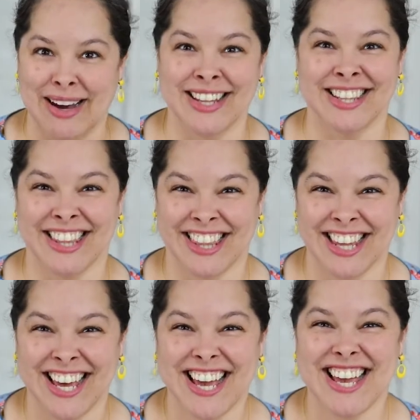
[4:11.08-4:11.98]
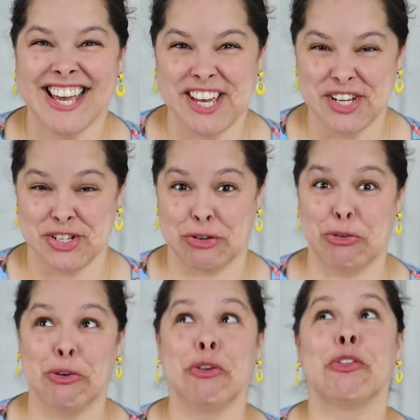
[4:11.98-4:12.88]
month
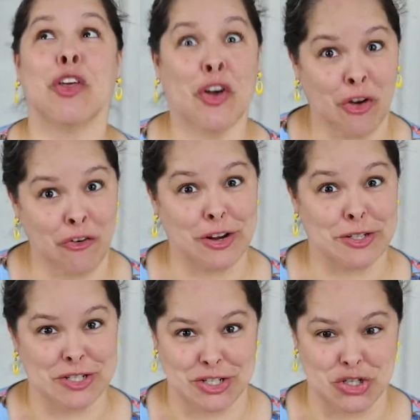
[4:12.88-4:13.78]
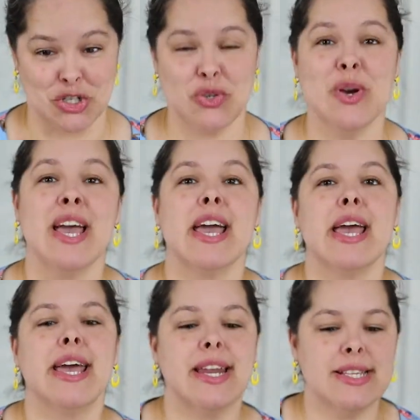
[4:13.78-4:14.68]
issue the current issue.
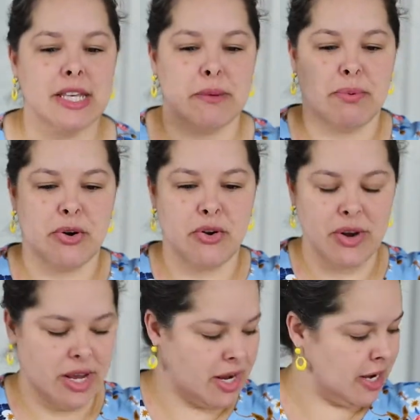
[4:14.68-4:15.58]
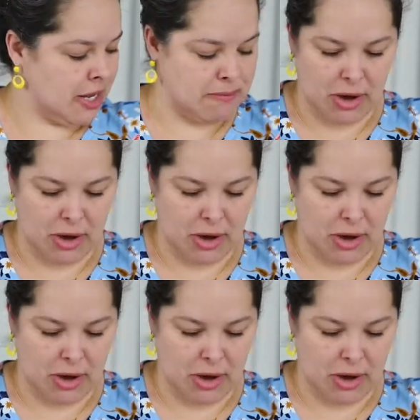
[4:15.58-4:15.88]
It is a pretty